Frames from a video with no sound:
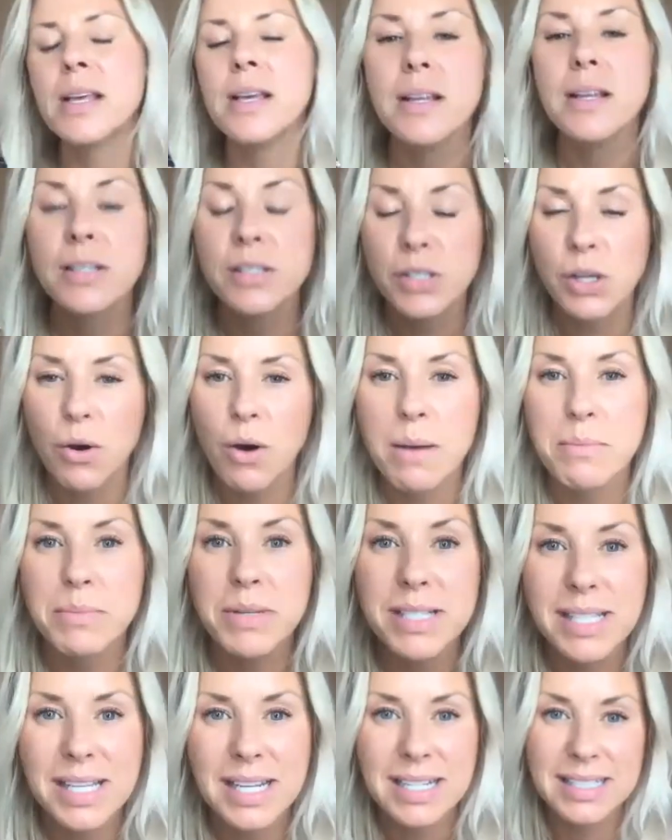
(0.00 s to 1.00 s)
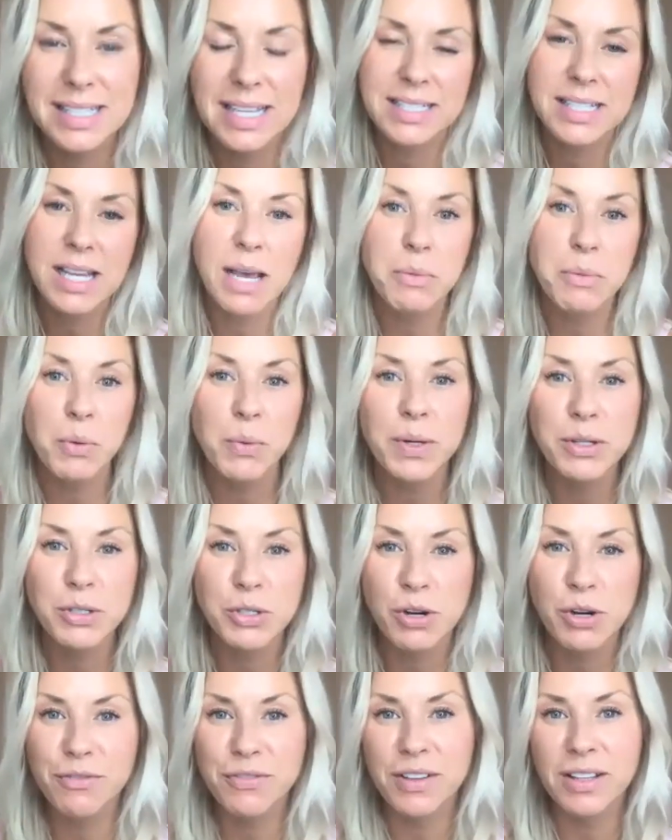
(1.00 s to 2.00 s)
So I'm just going to say, tell me when you
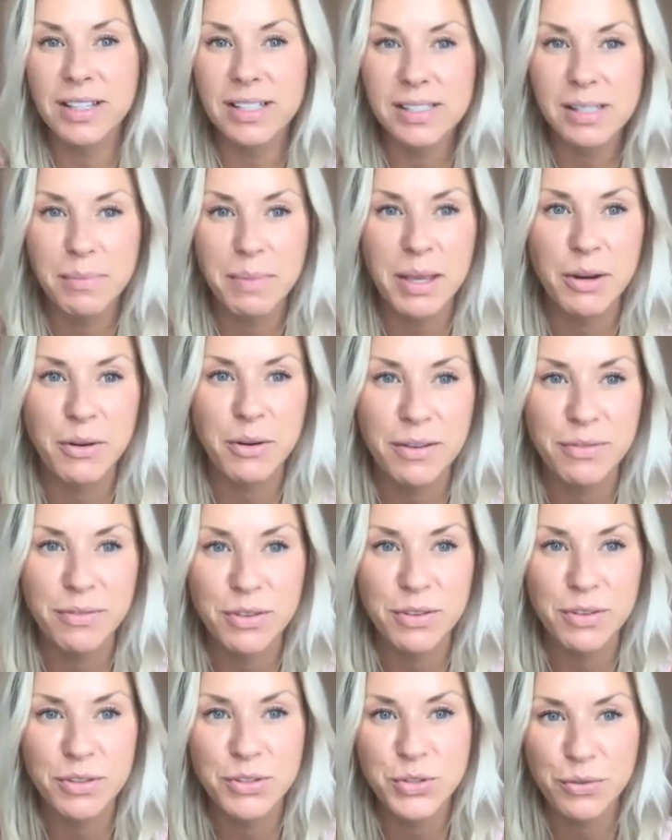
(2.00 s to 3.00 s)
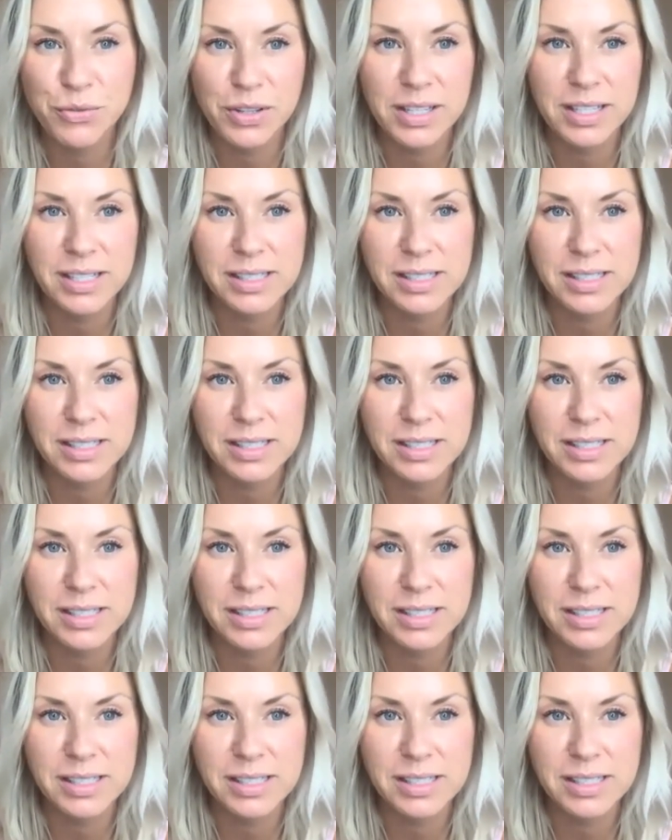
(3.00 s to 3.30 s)
start feeling something, or if you start feeling